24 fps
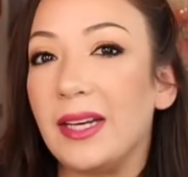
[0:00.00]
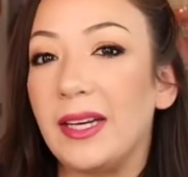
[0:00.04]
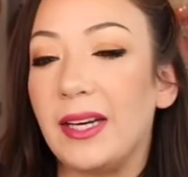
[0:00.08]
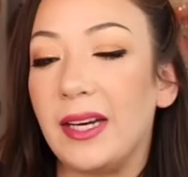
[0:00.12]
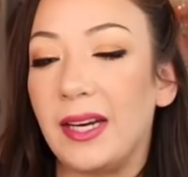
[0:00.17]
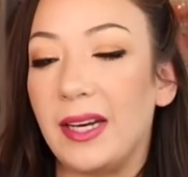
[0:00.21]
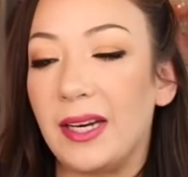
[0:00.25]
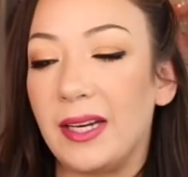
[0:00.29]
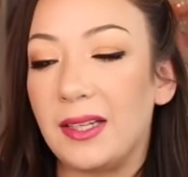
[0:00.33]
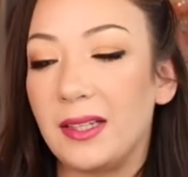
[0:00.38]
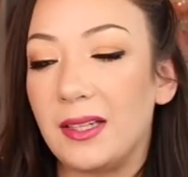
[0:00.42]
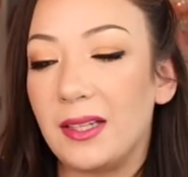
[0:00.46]
it
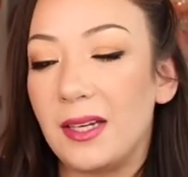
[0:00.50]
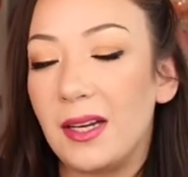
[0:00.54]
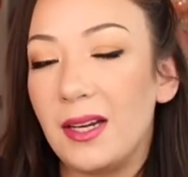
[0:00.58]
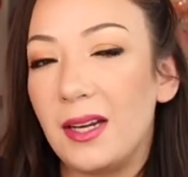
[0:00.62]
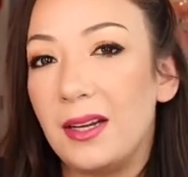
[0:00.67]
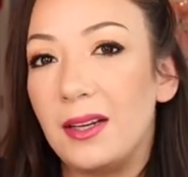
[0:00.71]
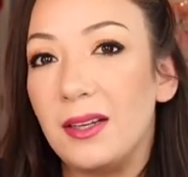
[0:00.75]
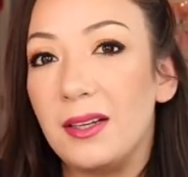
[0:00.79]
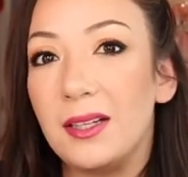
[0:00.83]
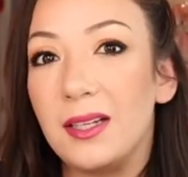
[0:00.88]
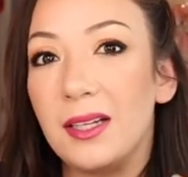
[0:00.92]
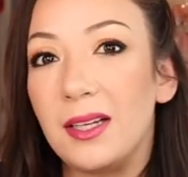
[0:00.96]
in
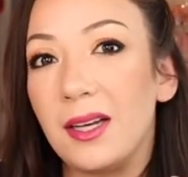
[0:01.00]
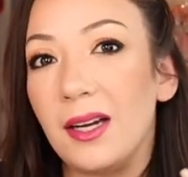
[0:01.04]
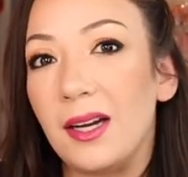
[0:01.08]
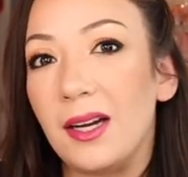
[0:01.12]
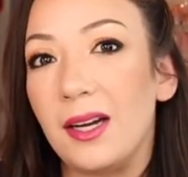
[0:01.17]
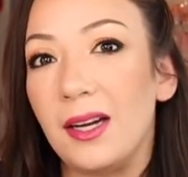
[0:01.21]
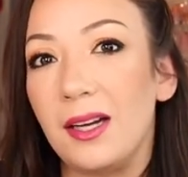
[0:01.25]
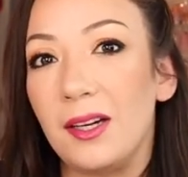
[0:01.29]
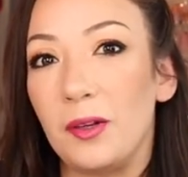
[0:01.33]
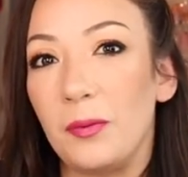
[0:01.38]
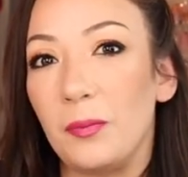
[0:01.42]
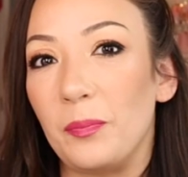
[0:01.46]

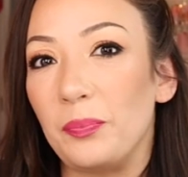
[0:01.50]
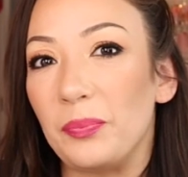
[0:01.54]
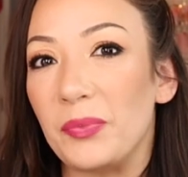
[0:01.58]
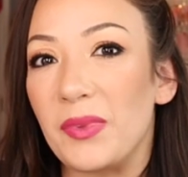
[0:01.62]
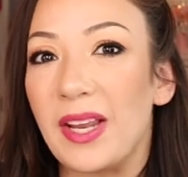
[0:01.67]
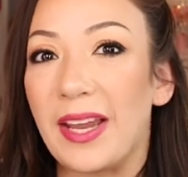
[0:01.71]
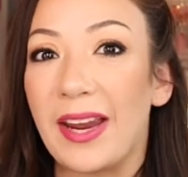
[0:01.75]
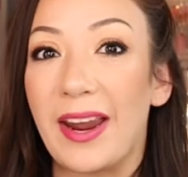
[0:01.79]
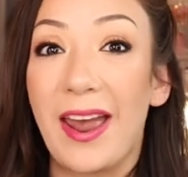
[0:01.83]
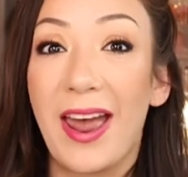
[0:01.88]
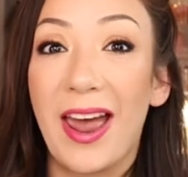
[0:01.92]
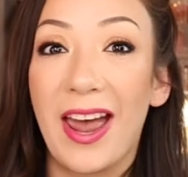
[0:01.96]
um,
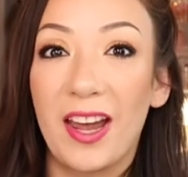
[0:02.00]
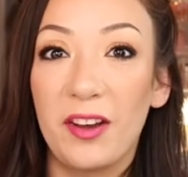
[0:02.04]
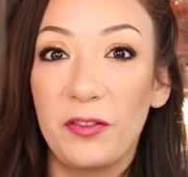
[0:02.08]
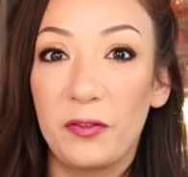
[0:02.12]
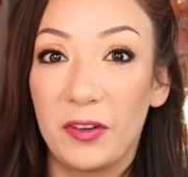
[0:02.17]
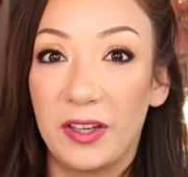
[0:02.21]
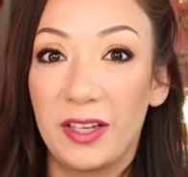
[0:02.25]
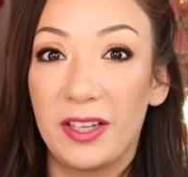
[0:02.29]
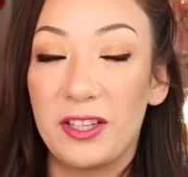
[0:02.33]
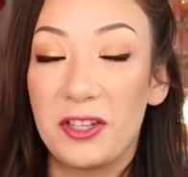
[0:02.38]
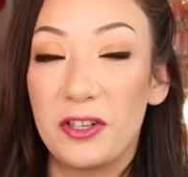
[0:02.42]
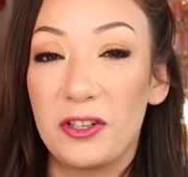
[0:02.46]
like
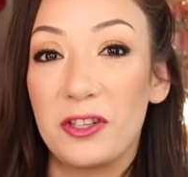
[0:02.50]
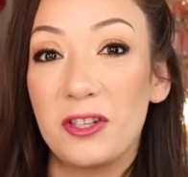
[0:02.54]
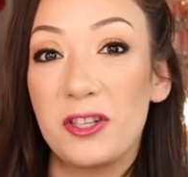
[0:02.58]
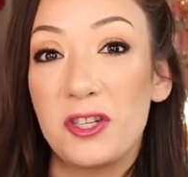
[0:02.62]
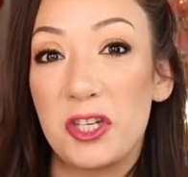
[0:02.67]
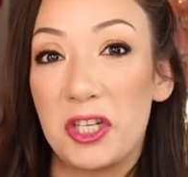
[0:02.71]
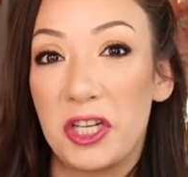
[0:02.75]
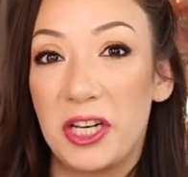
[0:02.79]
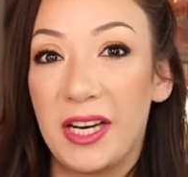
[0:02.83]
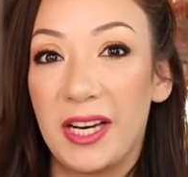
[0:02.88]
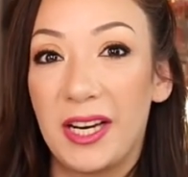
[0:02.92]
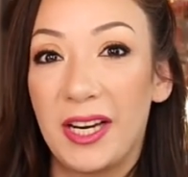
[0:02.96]
half in your
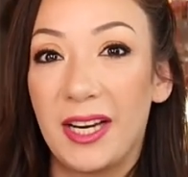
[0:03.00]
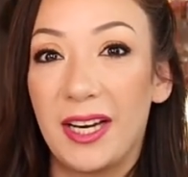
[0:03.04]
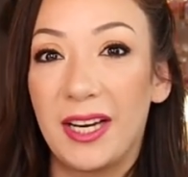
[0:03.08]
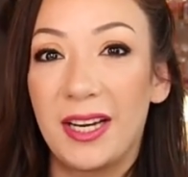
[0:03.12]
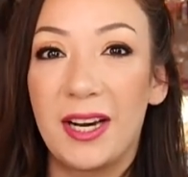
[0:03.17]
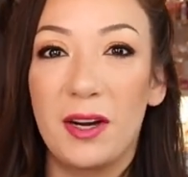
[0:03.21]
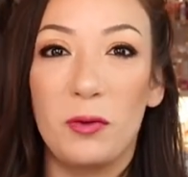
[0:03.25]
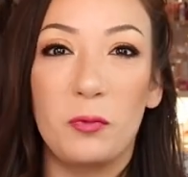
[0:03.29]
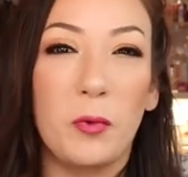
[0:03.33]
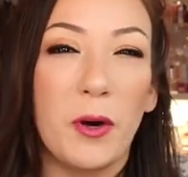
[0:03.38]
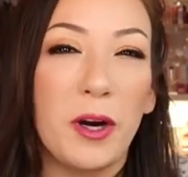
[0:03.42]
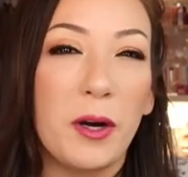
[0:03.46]

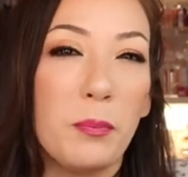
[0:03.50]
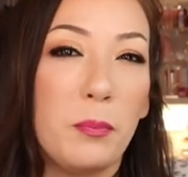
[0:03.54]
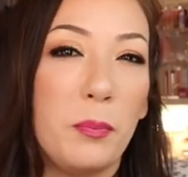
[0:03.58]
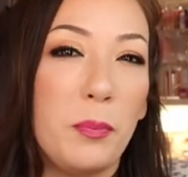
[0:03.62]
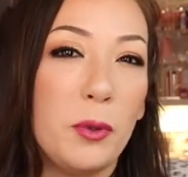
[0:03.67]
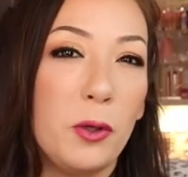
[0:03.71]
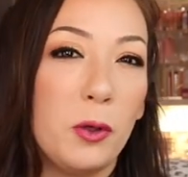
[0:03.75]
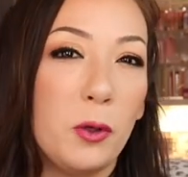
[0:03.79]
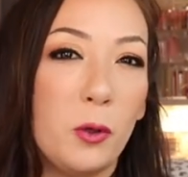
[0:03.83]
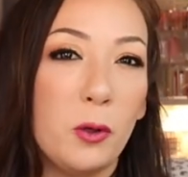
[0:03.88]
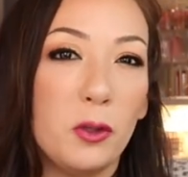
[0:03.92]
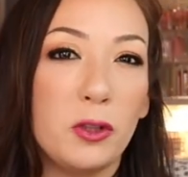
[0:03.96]
jean and wear
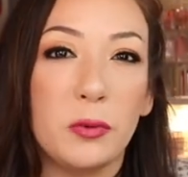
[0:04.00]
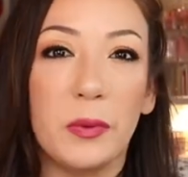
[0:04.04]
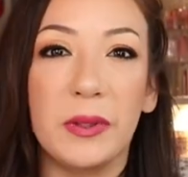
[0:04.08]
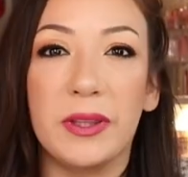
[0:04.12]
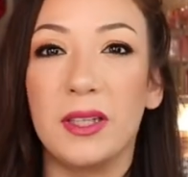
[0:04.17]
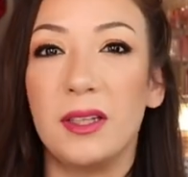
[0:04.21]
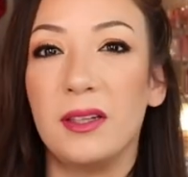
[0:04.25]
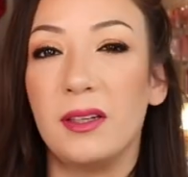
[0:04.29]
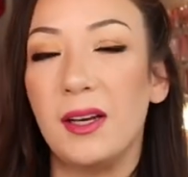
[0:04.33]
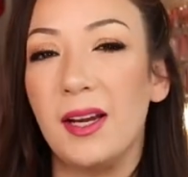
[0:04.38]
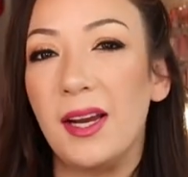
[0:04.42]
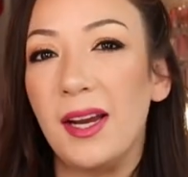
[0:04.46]
boots
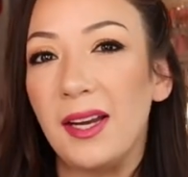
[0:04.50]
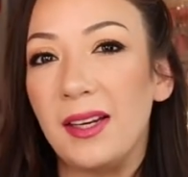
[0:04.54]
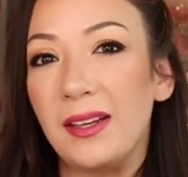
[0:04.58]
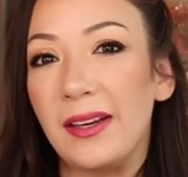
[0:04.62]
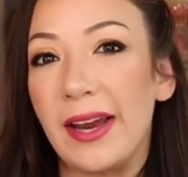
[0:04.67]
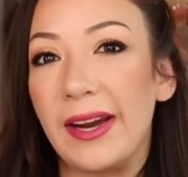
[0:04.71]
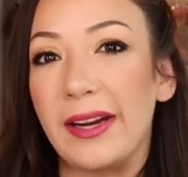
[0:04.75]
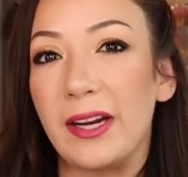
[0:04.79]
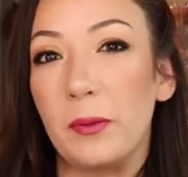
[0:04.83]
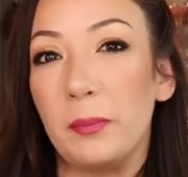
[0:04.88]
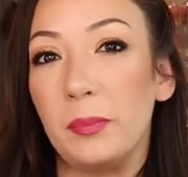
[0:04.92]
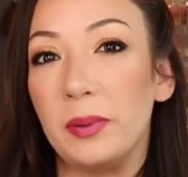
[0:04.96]
with a
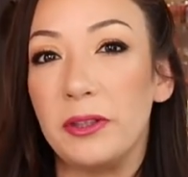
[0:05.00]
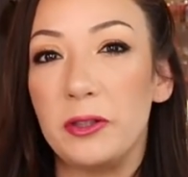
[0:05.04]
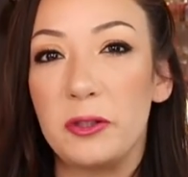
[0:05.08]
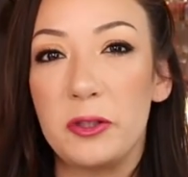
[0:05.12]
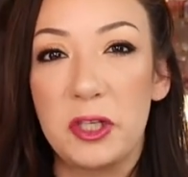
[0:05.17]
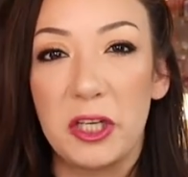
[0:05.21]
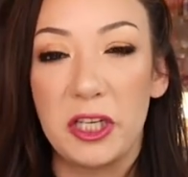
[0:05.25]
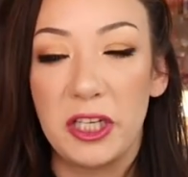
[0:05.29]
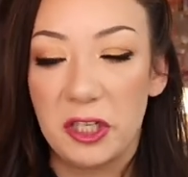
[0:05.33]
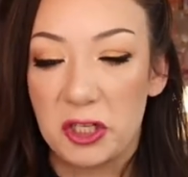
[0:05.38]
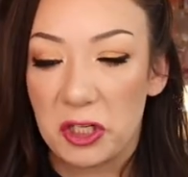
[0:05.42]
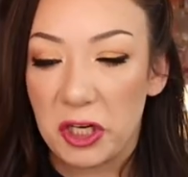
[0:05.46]
like a blue
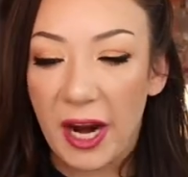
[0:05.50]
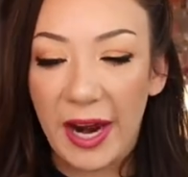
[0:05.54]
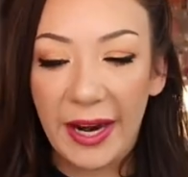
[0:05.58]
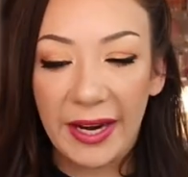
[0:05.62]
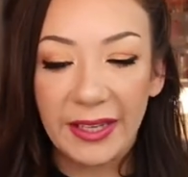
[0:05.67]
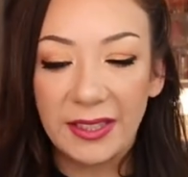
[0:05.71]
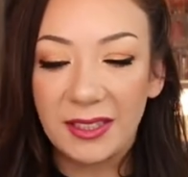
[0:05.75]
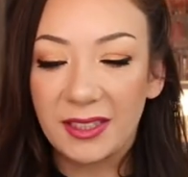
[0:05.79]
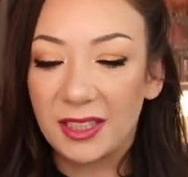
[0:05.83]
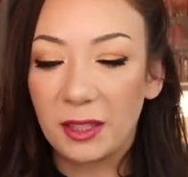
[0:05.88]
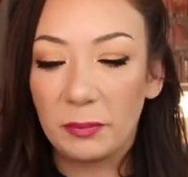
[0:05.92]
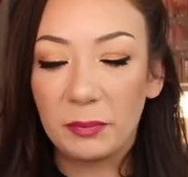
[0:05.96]
jean
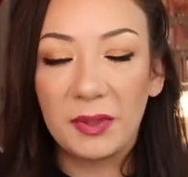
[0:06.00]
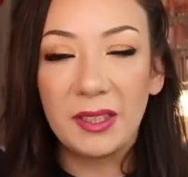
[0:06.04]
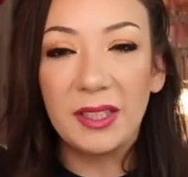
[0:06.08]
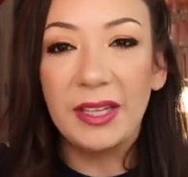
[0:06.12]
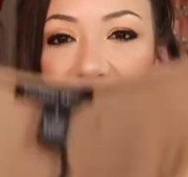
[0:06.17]
jacket, something